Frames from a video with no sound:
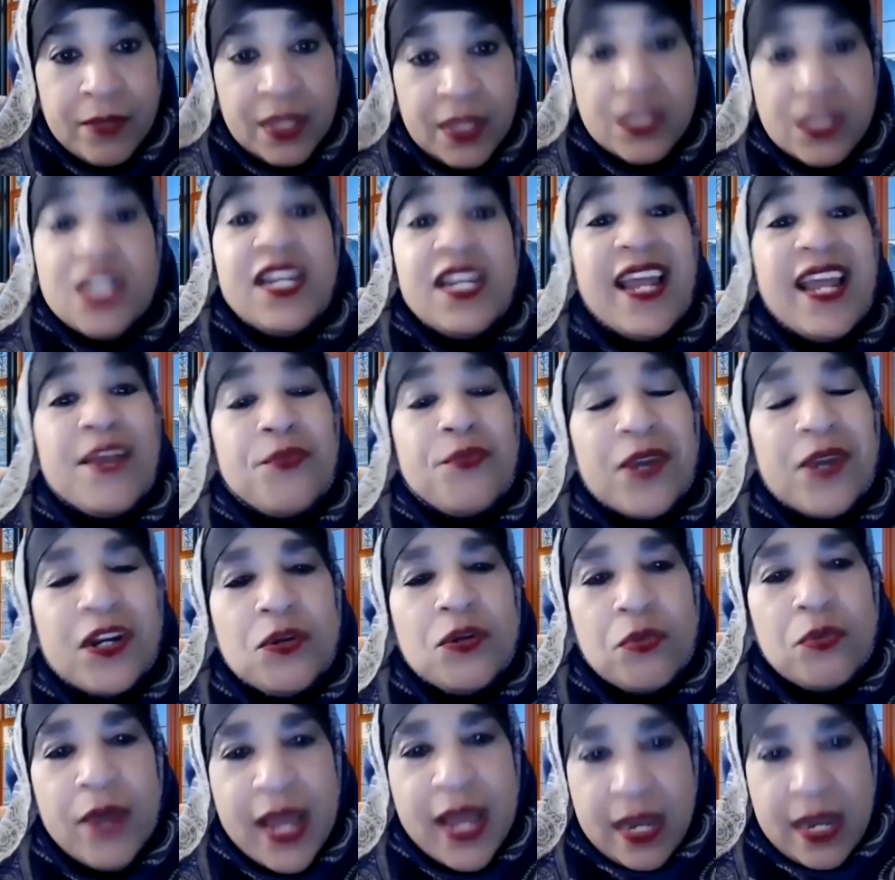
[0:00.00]
Then they
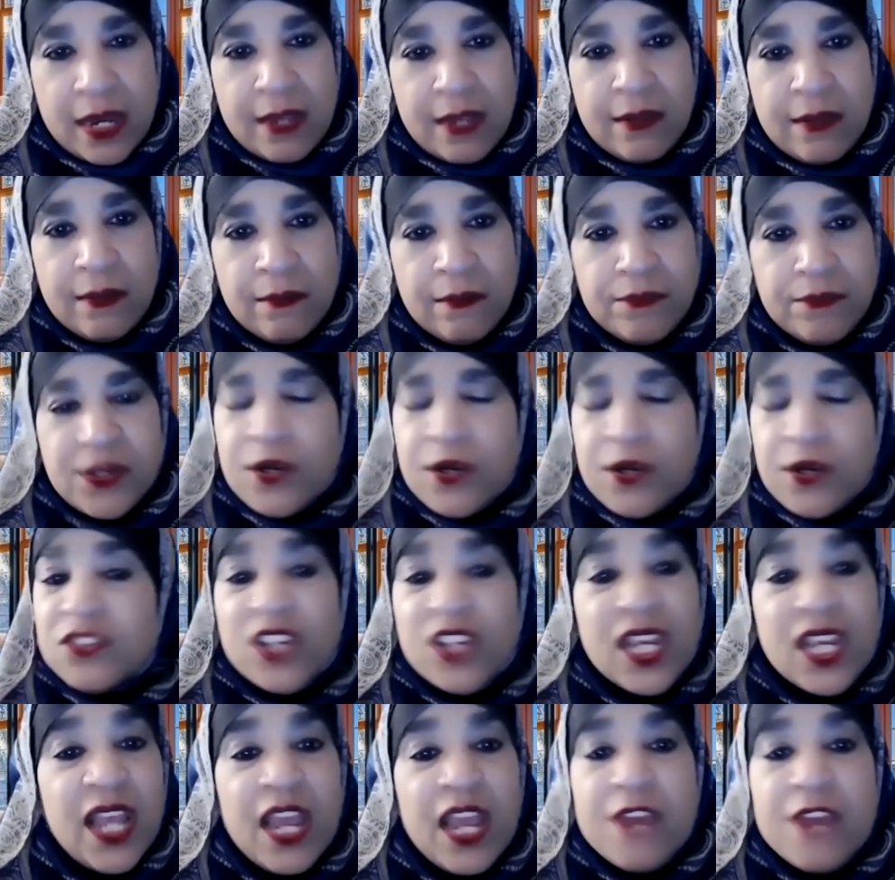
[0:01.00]
regret it because
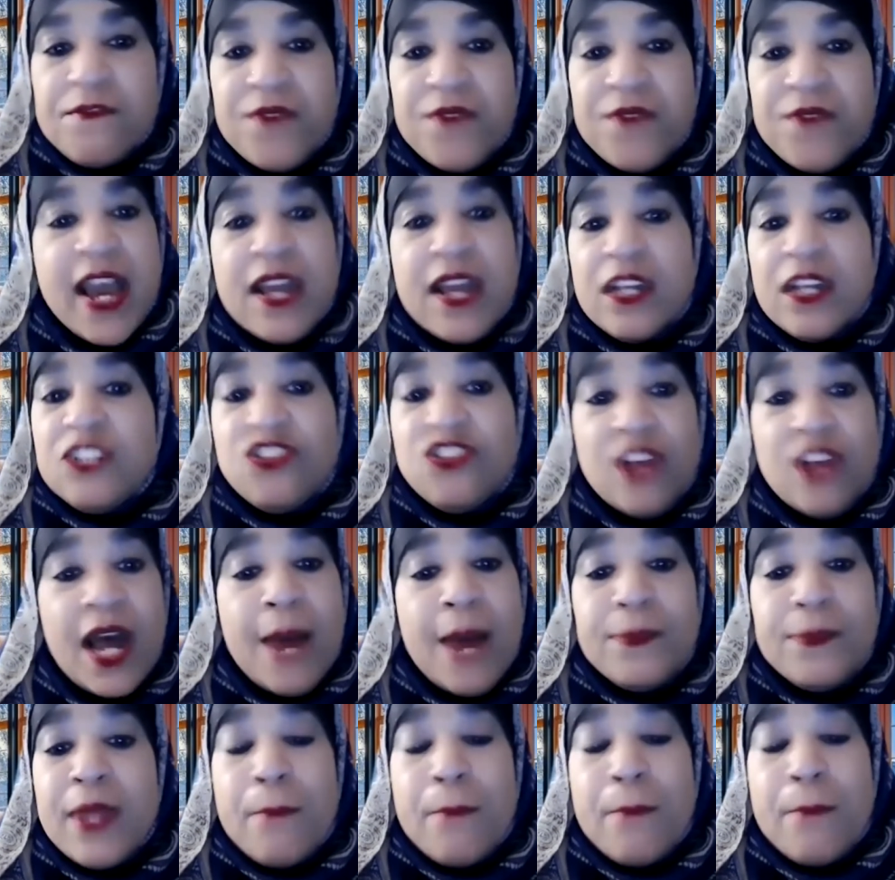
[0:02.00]
they can't find a
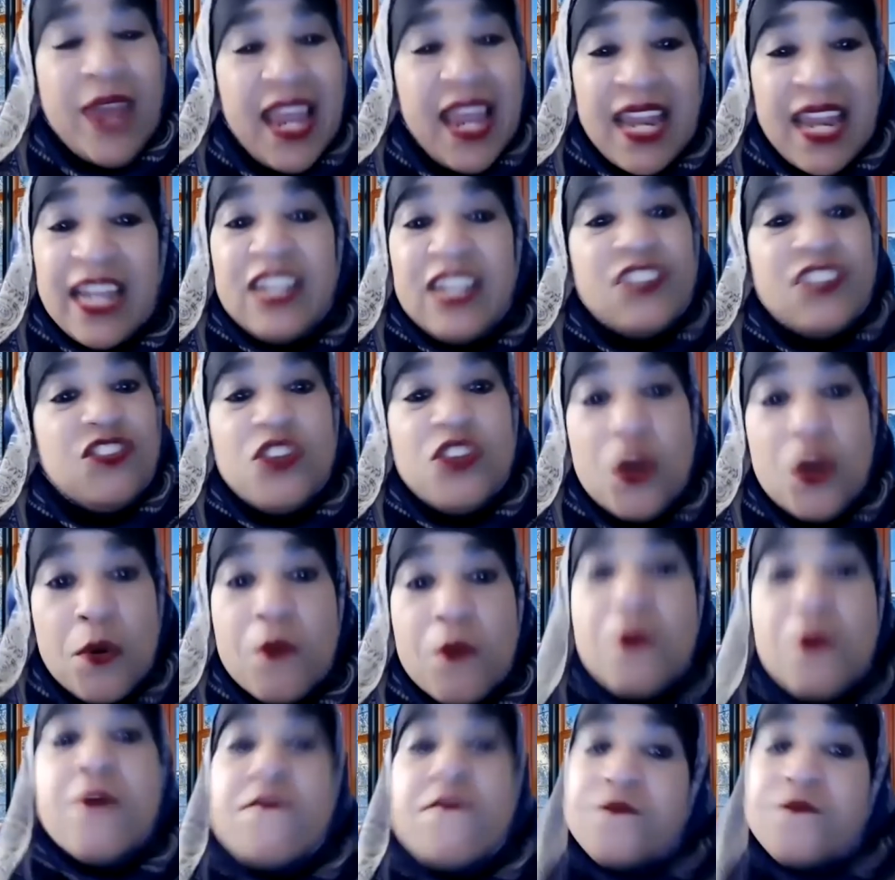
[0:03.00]
job that pays
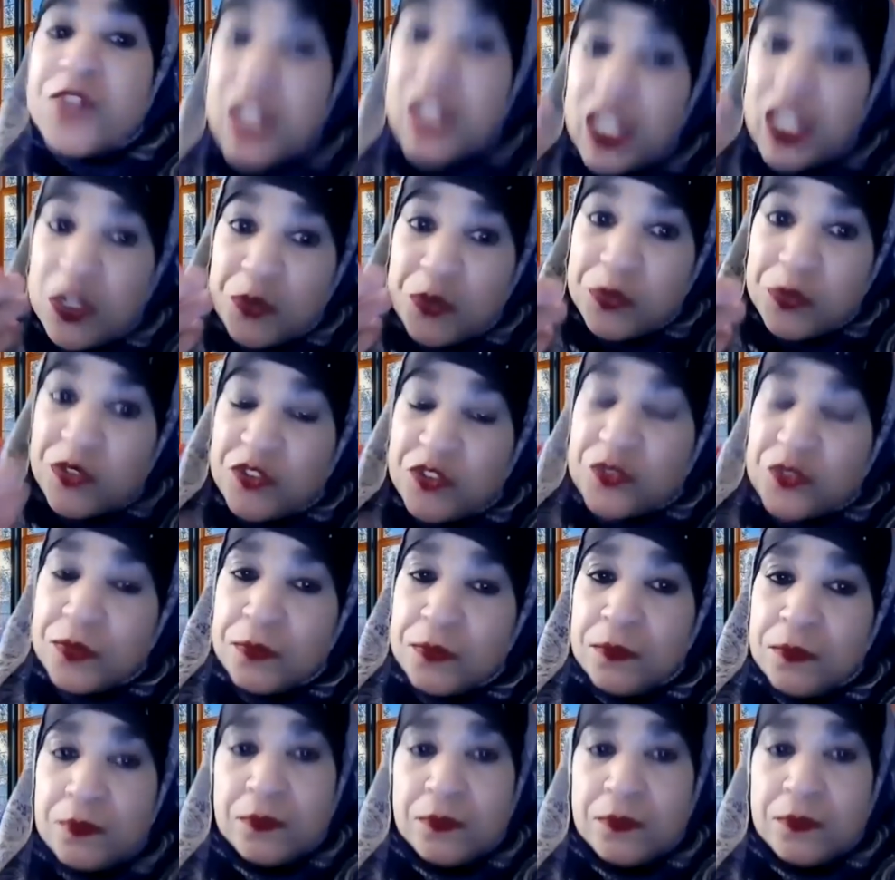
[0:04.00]
no falus.